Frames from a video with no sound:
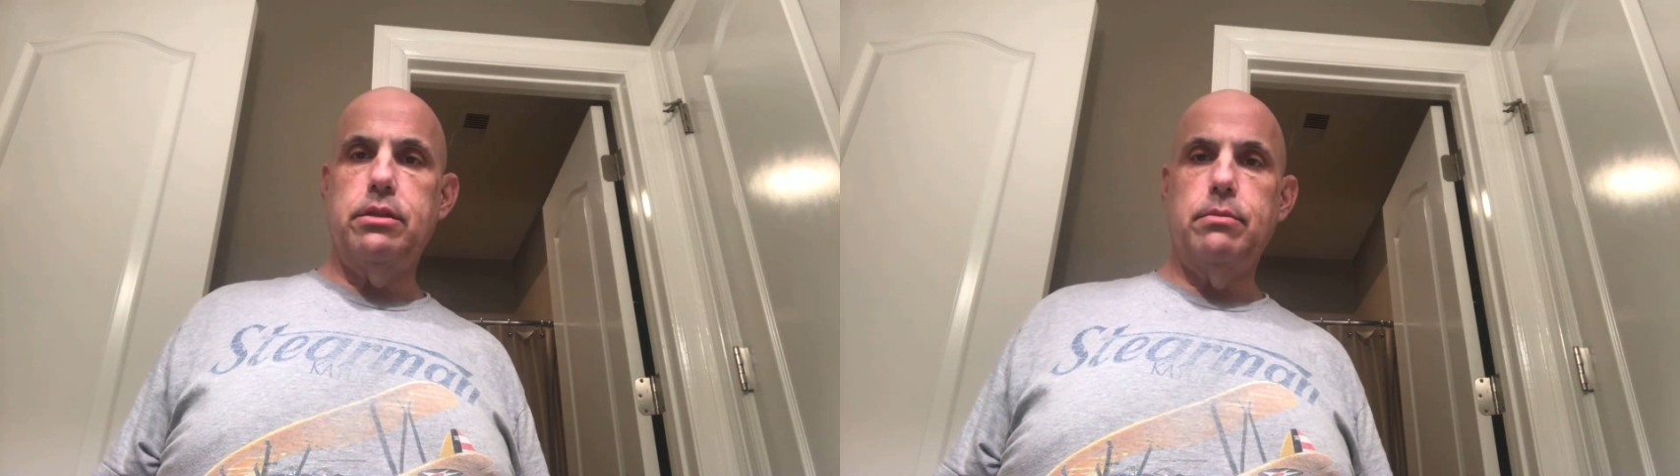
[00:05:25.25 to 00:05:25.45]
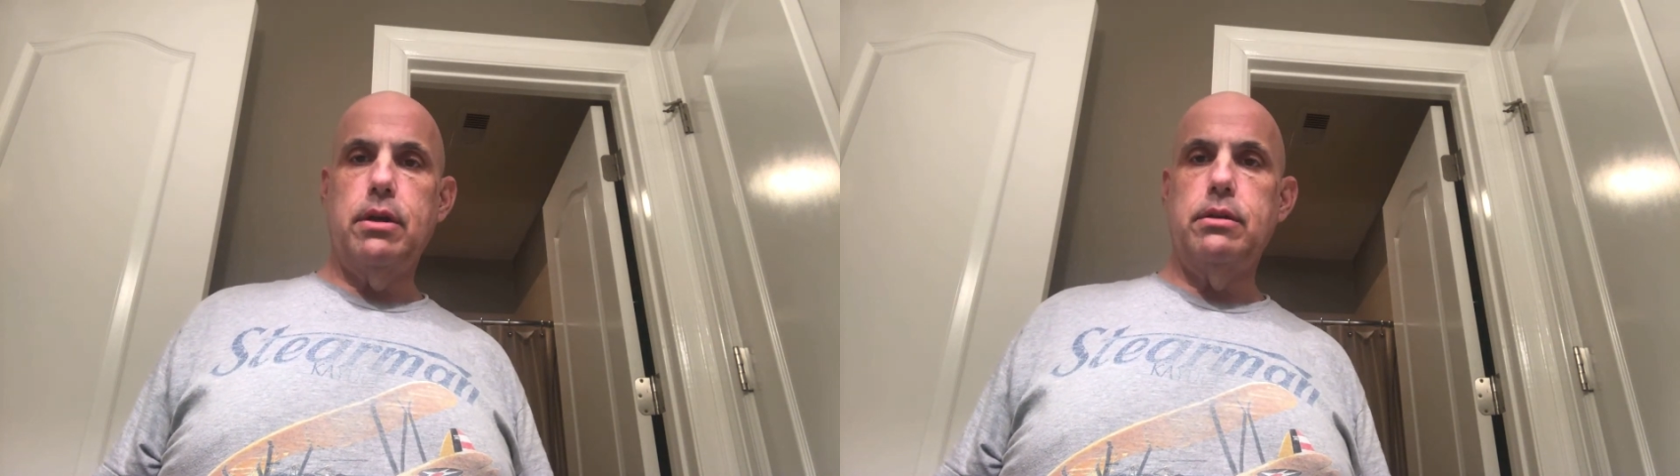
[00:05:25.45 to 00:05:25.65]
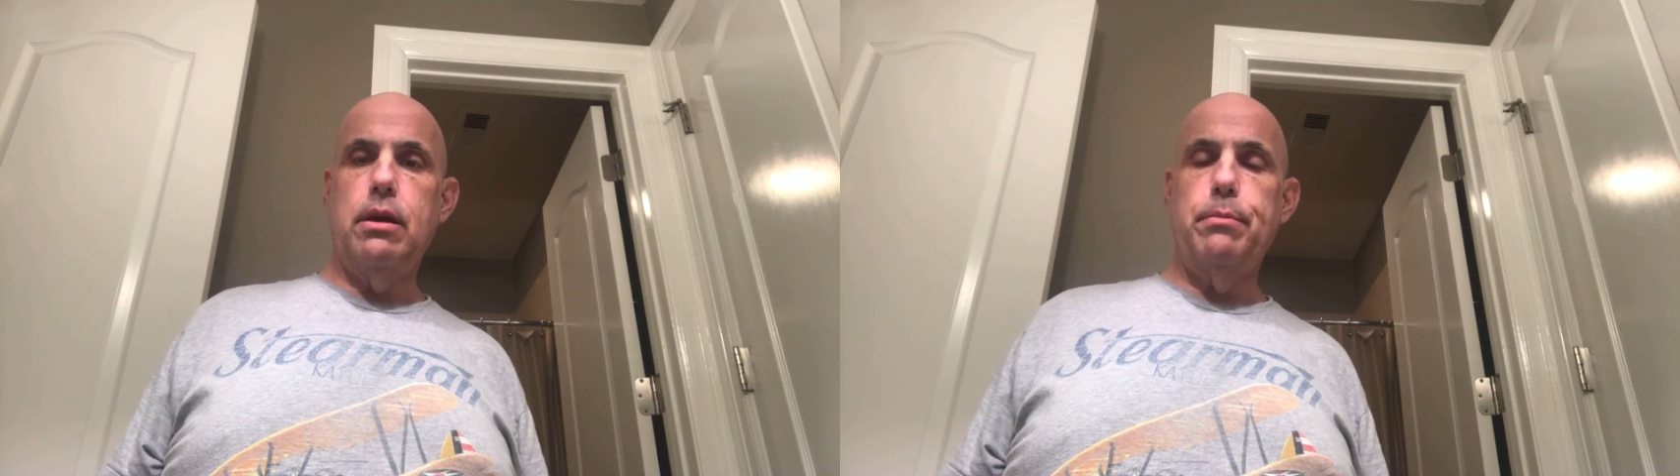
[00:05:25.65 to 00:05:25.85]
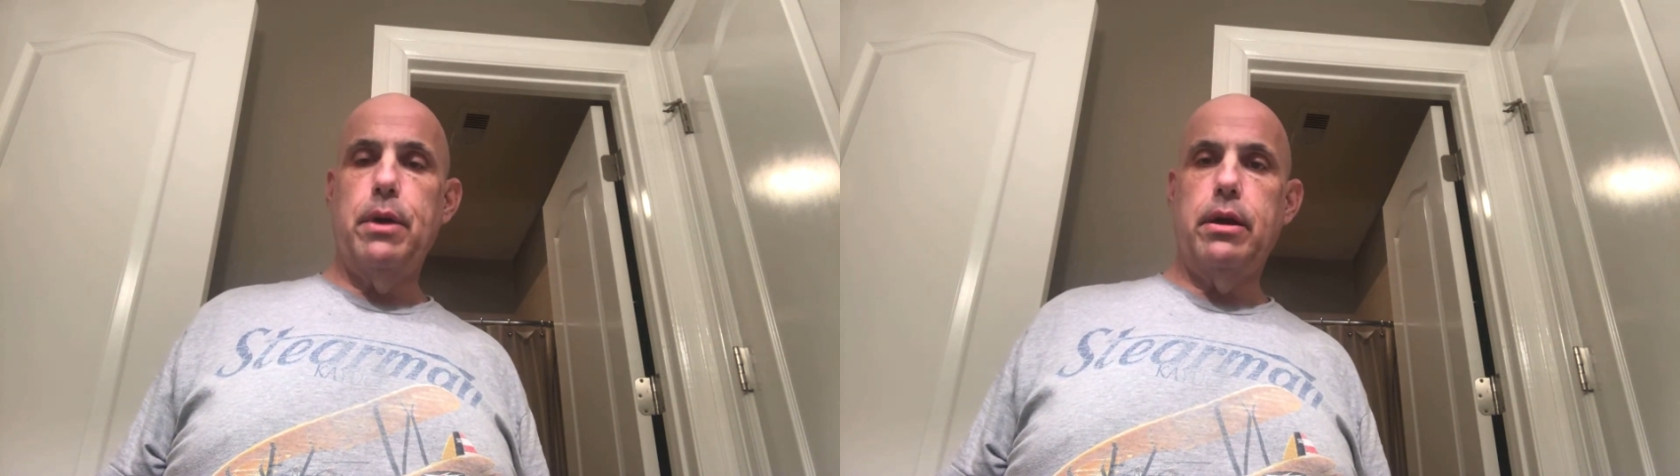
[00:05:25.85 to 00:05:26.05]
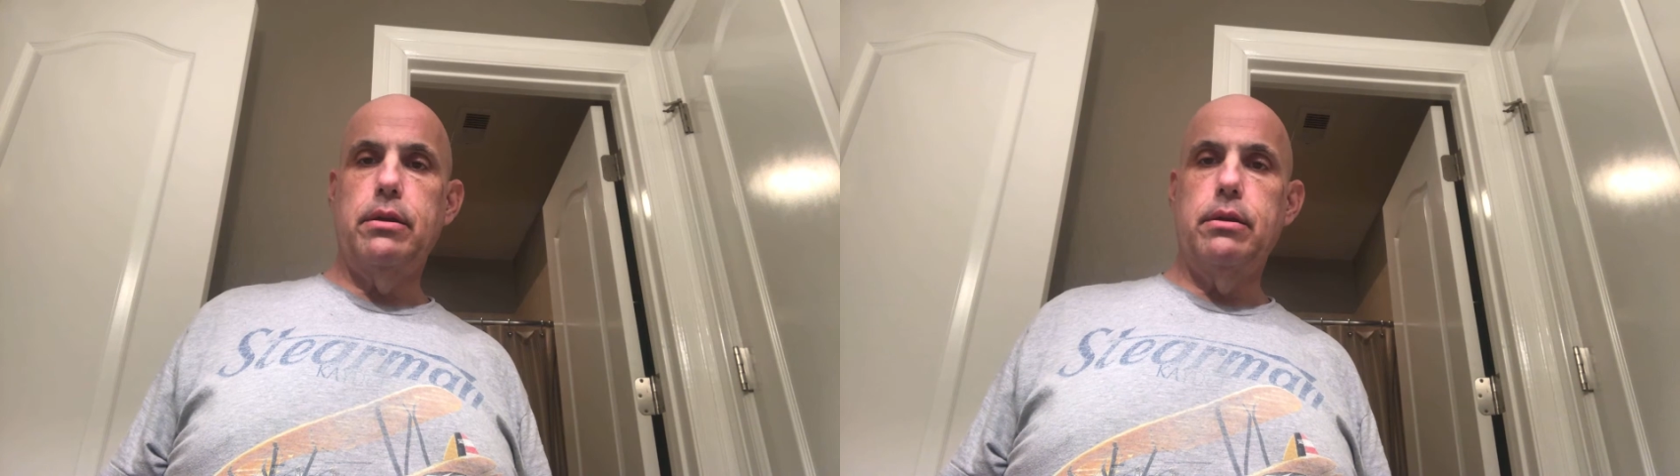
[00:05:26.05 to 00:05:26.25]
I'm not
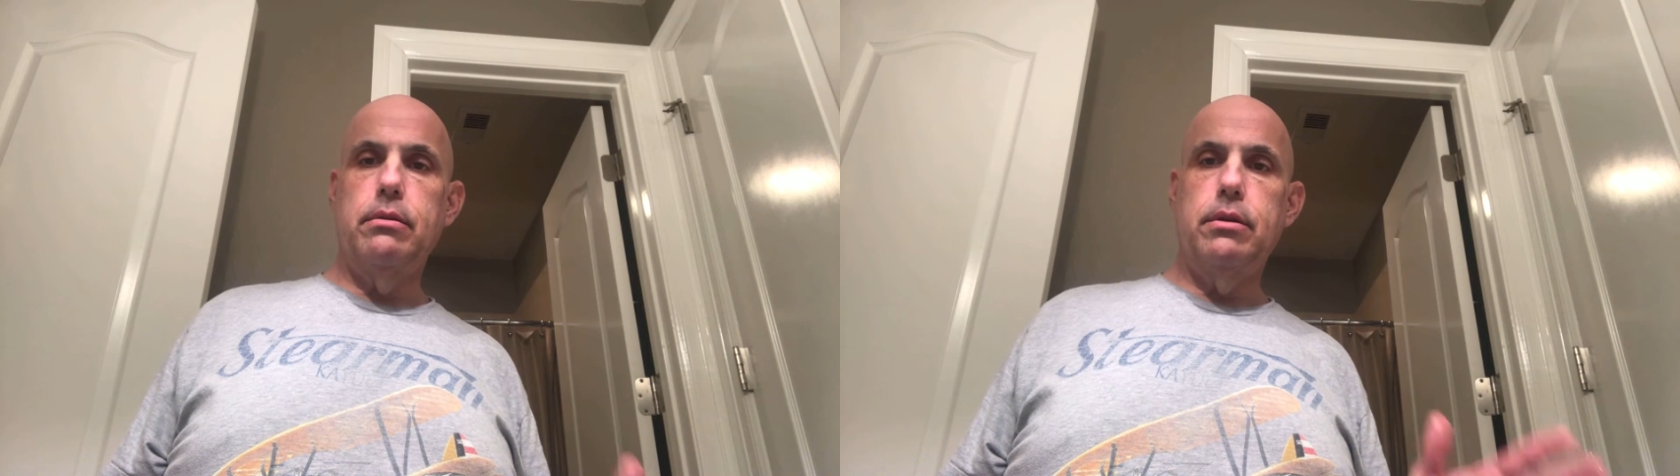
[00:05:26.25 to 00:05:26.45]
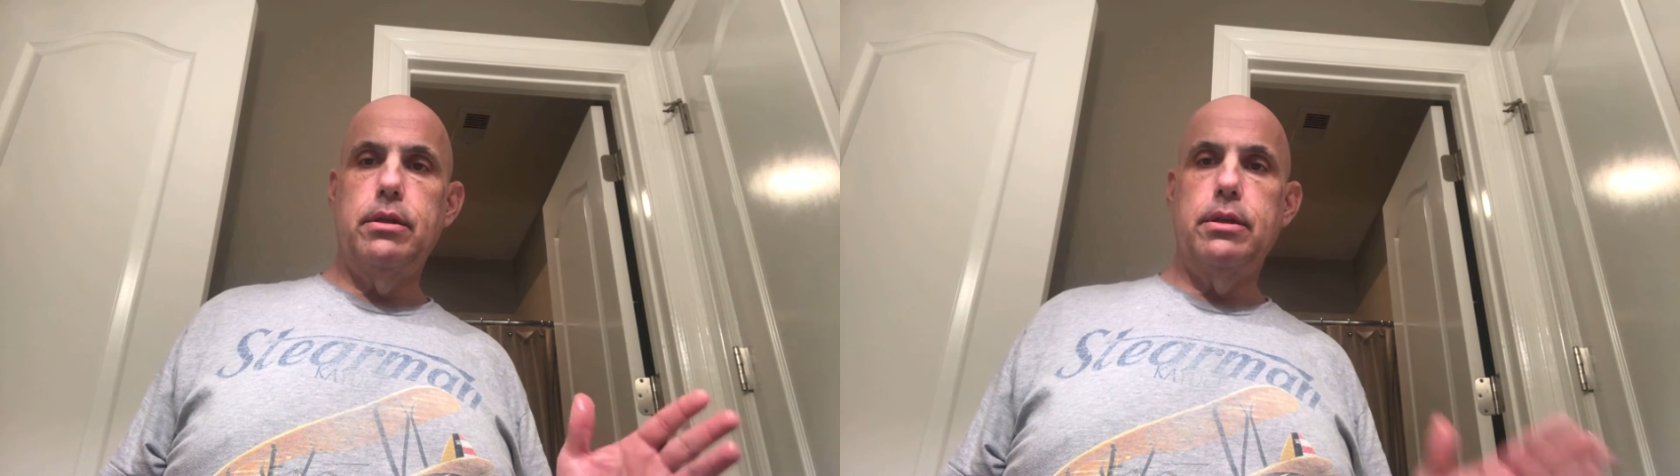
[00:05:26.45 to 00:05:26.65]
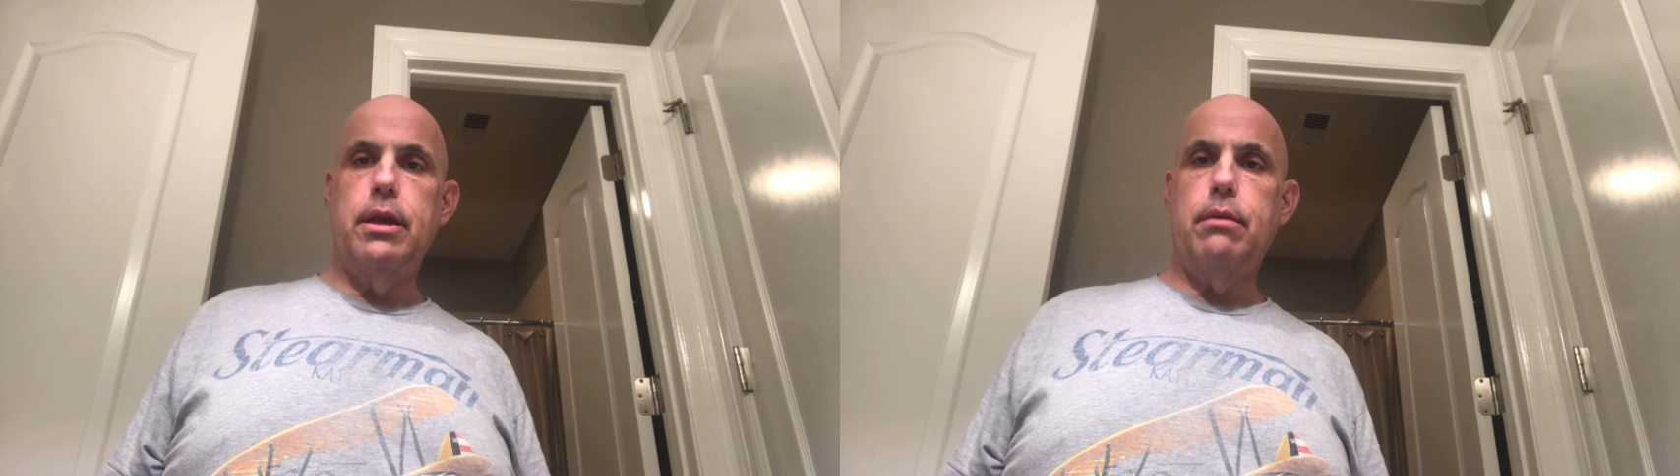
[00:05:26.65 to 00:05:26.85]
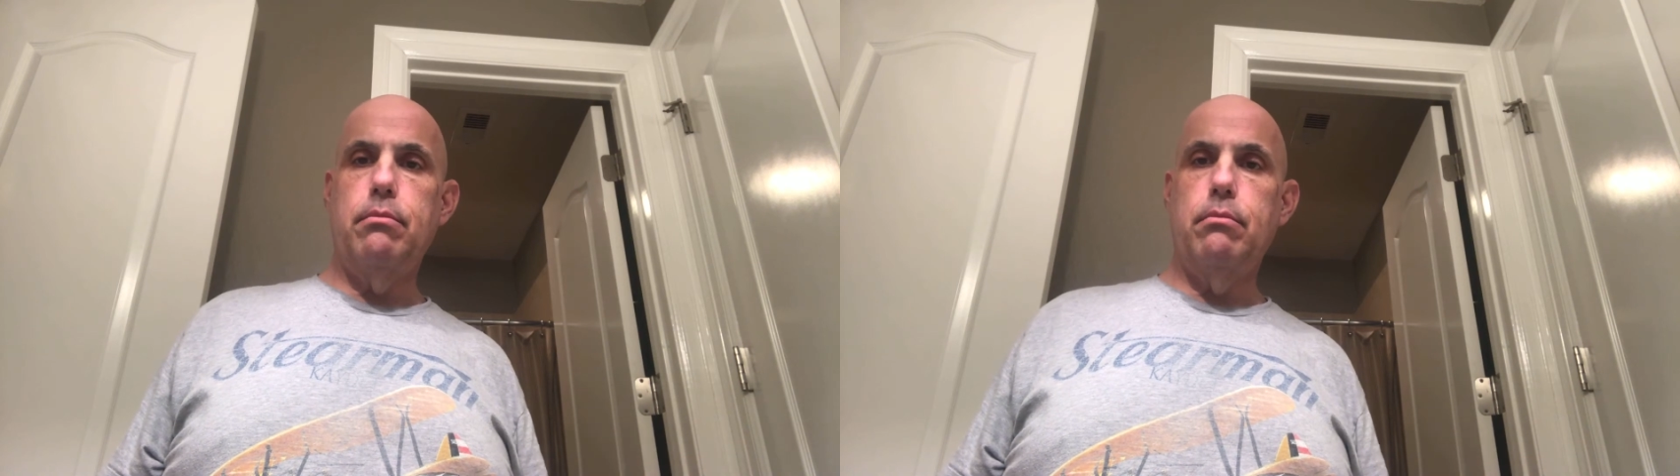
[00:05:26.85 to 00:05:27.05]
going to take